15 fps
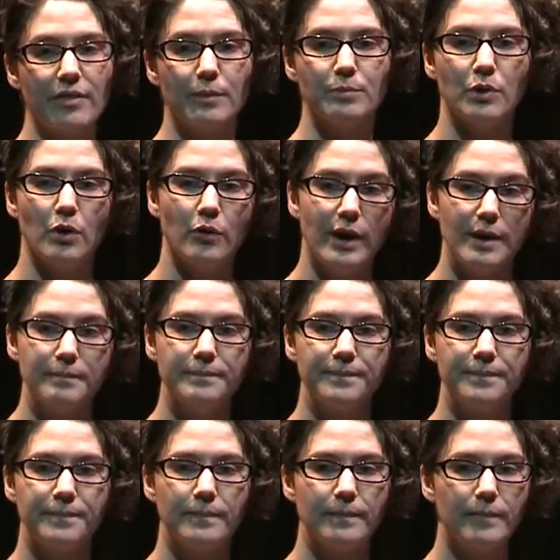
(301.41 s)
the program,
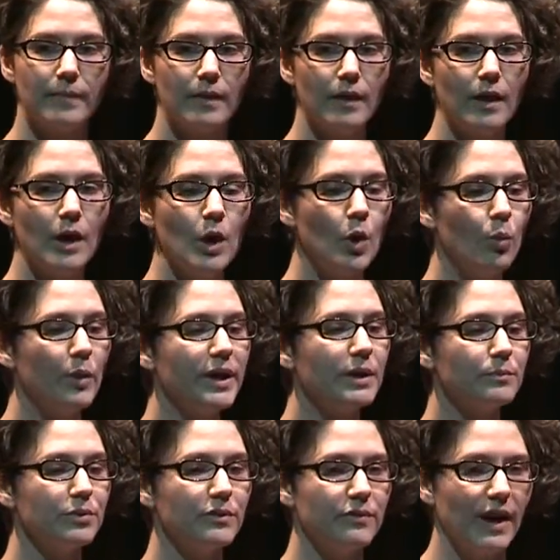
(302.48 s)
we
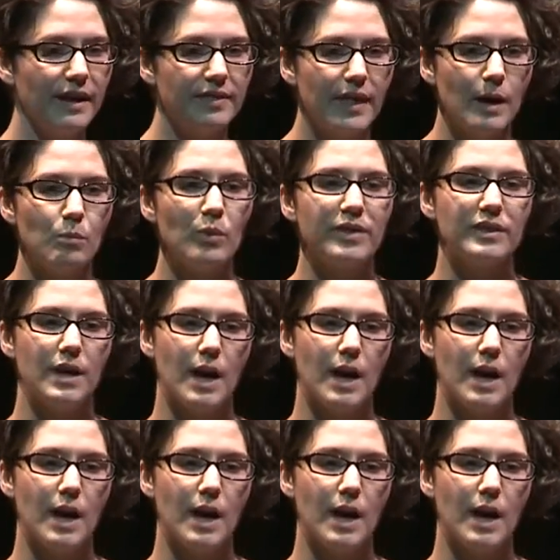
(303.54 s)
can provide them with an